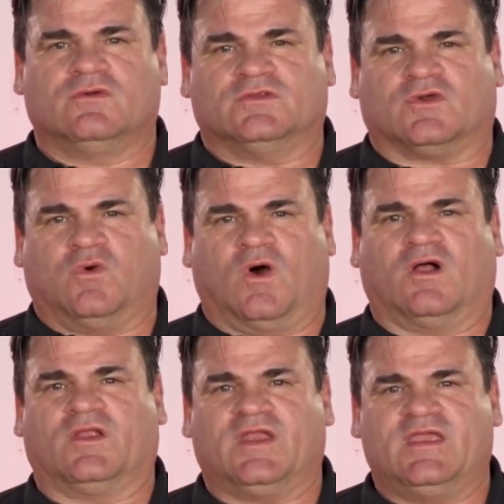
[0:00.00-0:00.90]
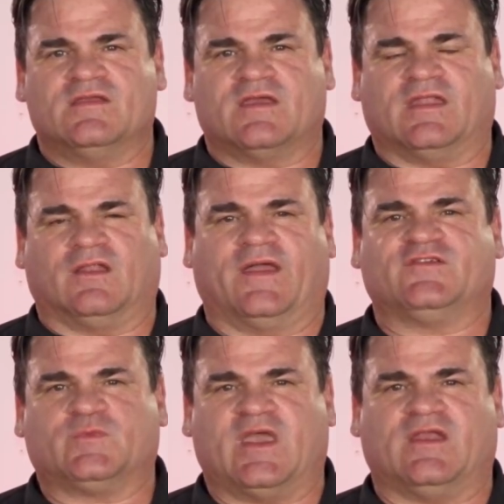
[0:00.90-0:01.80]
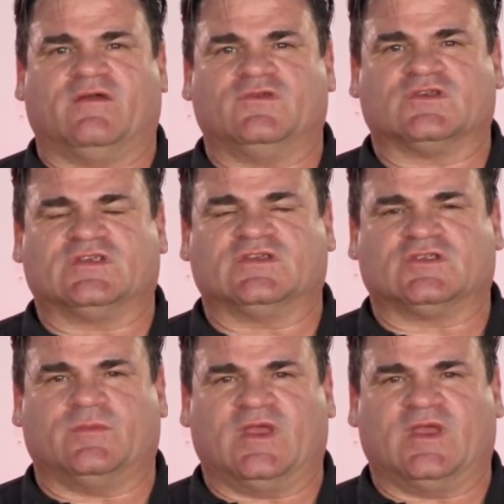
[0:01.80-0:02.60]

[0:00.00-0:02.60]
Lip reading: the quality and lifespan of your system